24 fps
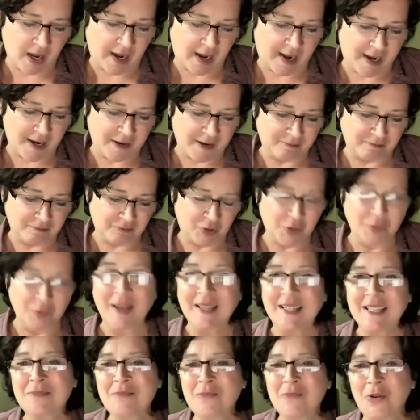to
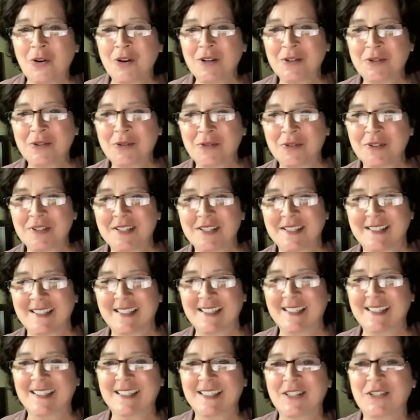make it more
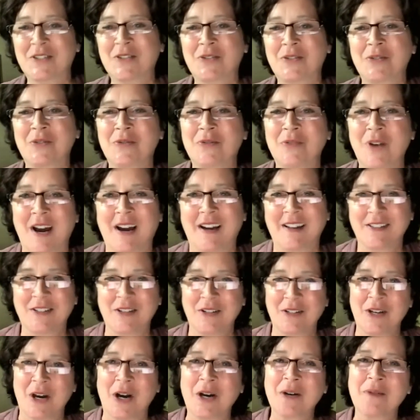interesting to
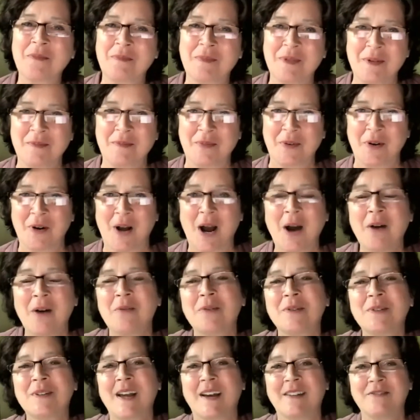the young people, I
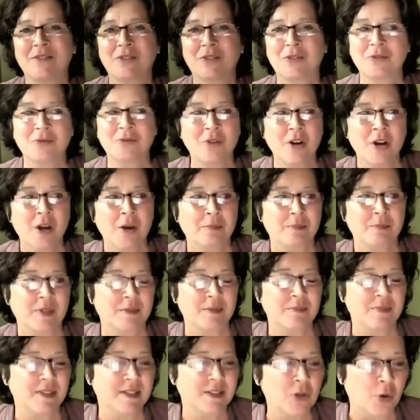would have to
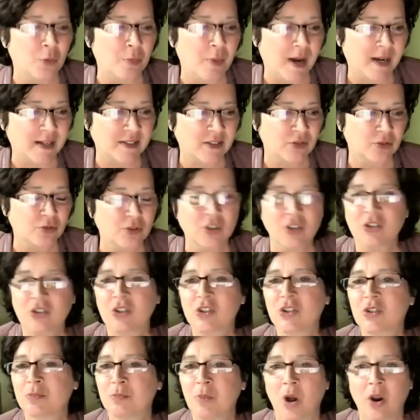maybe go back to just
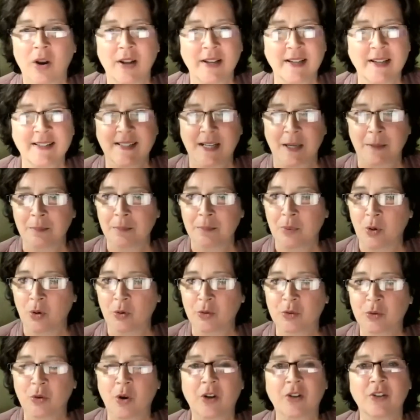a small
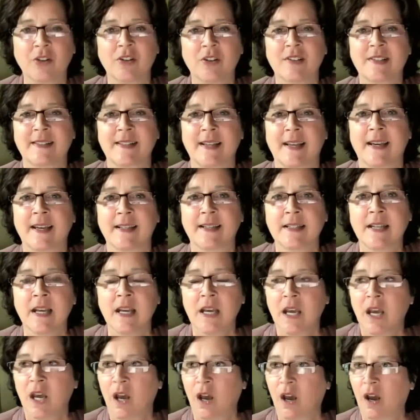example to understand
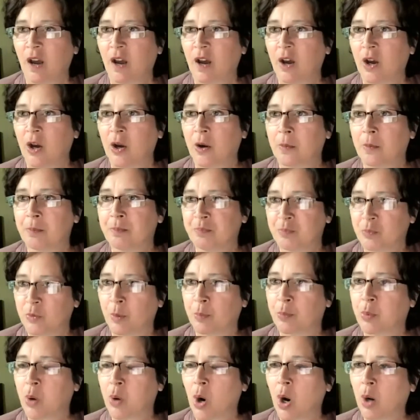the